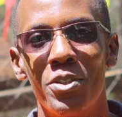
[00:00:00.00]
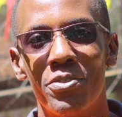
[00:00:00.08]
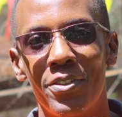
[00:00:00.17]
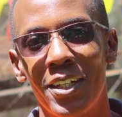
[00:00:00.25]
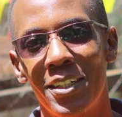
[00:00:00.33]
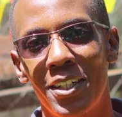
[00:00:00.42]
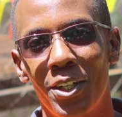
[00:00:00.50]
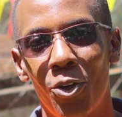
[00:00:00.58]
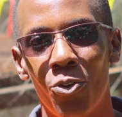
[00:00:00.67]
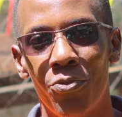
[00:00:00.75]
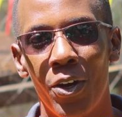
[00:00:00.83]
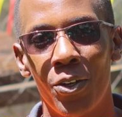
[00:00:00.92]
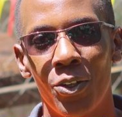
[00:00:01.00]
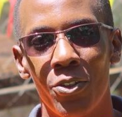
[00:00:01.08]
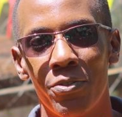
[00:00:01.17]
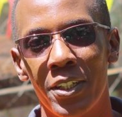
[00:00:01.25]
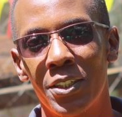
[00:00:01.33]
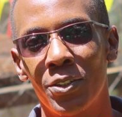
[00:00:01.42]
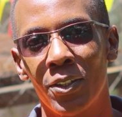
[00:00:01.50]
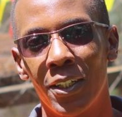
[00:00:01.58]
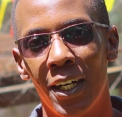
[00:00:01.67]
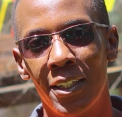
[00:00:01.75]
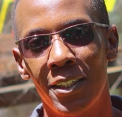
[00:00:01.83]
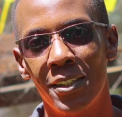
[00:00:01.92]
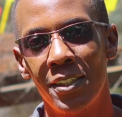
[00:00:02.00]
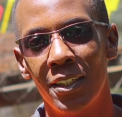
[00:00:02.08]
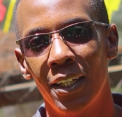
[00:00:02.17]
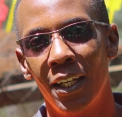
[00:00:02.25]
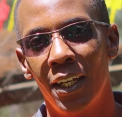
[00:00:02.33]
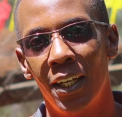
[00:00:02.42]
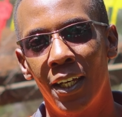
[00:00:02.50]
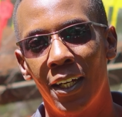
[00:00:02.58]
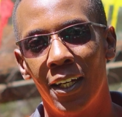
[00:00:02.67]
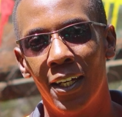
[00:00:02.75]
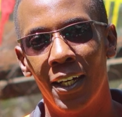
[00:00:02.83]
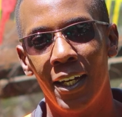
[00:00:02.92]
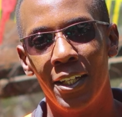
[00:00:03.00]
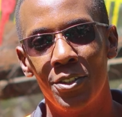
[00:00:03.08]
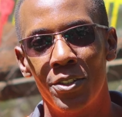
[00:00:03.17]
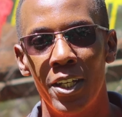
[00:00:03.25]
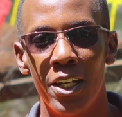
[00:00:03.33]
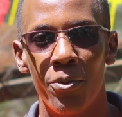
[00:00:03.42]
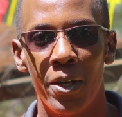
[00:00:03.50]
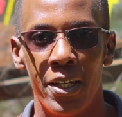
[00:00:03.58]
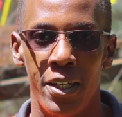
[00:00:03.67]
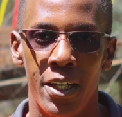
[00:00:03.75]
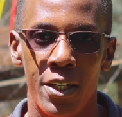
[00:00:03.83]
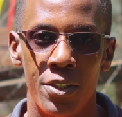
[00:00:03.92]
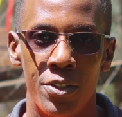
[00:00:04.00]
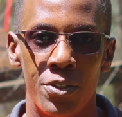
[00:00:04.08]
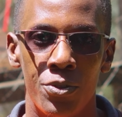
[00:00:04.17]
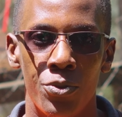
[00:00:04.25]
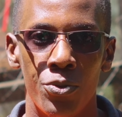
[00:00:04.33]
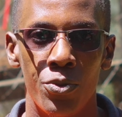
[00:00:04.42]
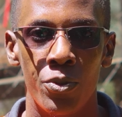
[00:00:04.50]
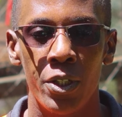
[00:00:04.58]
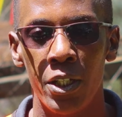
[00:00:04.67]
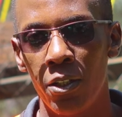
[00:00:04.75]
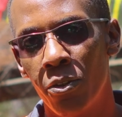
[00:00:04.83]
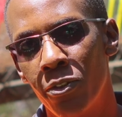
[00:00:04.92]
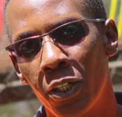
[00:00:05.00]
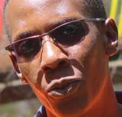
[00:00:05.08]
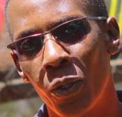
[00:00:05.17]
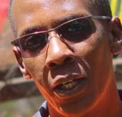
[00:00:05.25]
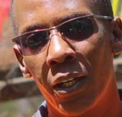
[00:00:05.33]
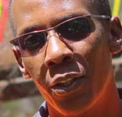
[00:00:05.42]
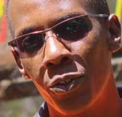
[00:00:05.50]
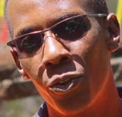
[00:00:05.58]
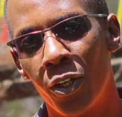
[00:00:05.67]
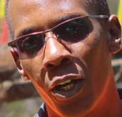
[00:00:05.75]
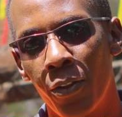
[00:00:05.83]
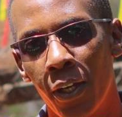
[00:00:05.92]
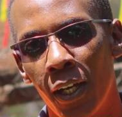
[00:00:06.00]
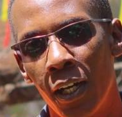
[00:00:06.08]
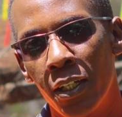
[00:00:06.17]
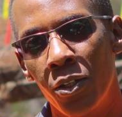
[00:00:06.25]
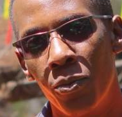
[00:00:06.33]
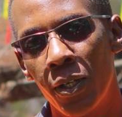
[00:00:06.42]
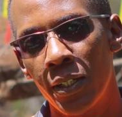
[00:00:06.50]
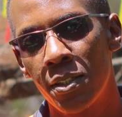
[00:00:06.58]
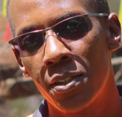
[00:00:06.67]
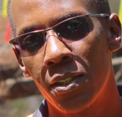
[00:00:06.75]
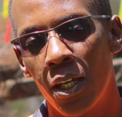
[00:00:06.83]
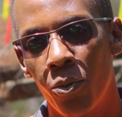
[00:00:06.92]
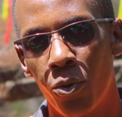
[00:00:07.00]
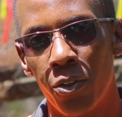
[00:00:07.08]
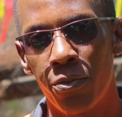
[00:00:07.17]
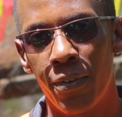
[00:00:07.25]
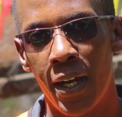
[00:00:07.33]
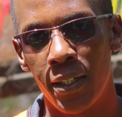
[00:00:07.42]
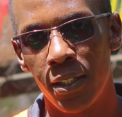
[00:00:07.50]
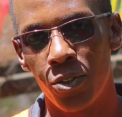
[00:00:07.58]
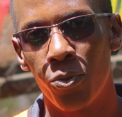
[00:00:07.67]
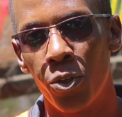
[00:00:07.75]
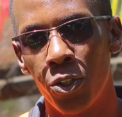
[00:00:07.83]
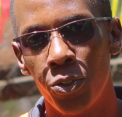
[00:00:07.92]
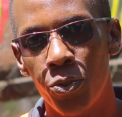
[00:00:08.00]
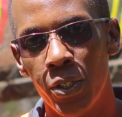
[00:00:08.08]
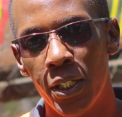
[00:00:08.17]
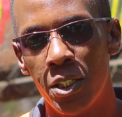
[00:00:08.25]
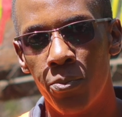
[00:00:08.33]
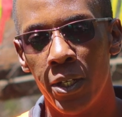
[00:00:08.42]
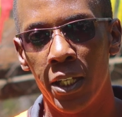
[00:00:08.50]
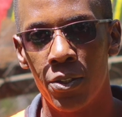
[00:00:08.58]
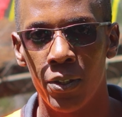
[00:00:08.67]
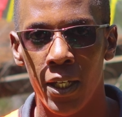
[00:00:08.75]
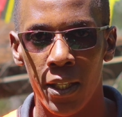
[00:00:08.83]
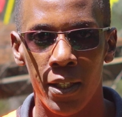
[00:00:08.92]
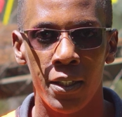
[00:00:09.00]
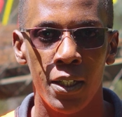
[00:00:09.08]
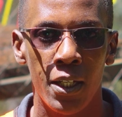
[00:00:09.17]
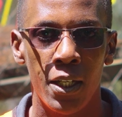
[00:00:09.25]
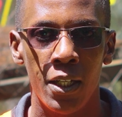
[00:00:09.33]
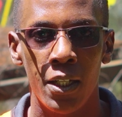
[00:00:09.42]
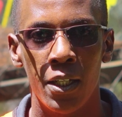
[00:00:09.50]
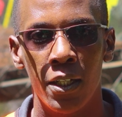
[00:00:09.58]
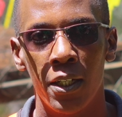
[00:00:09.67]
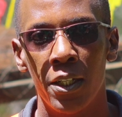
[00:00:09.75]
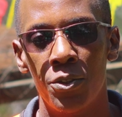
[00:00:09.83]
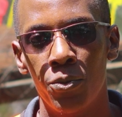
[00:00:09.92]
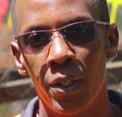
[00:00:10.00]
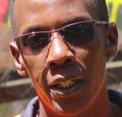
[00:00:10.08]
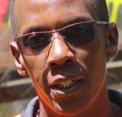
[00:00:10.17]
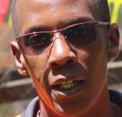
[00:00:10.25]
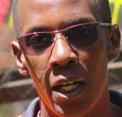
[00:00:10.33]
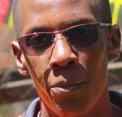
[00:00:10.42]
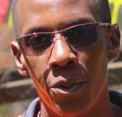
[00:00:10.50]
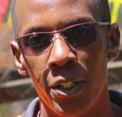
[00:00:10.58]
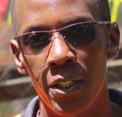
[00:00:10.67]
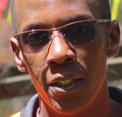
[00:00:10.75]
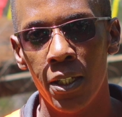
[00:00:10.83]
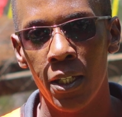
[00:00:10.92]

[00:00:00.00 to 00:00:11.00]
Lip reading: is Fred, co-founder of Vertical Gardens, and today we're here just to give a quick run through on how the garden works and what factors or what units bring it together to work in harmony.